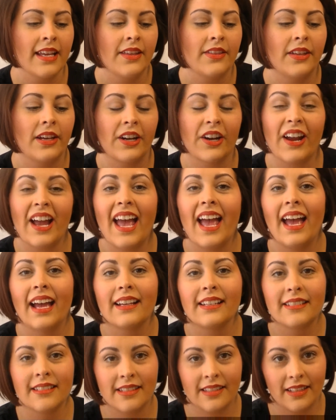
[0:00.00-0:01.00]
They're
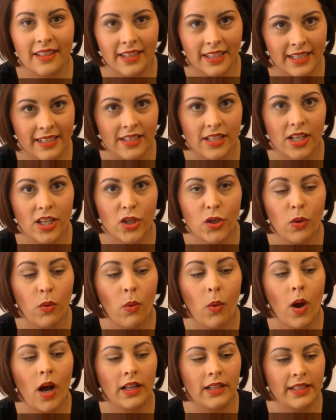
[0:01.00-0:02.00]
excellent
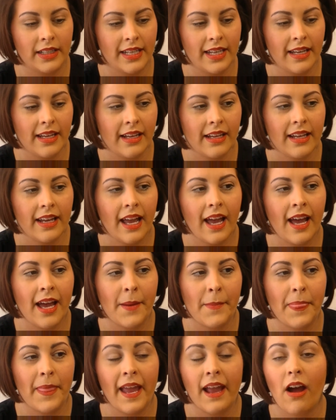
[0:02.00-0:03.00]
quality.
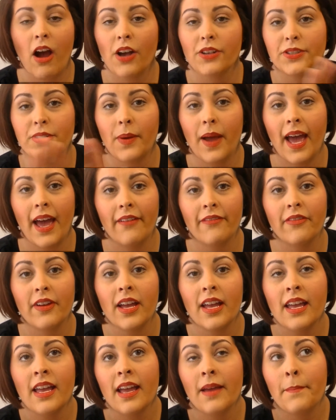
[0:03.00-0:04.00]
They also have
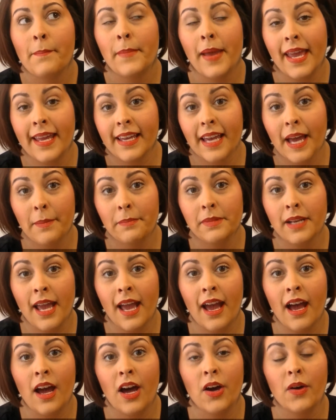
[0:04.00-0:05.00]
makeup
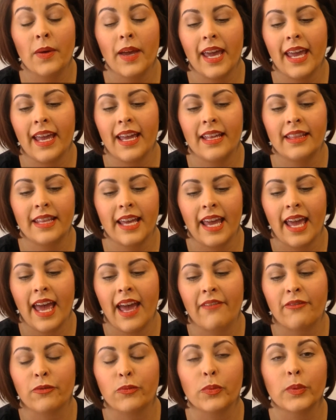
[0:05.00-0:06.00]
now, and they
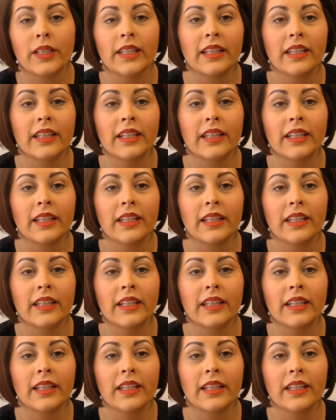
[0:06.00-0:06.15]
have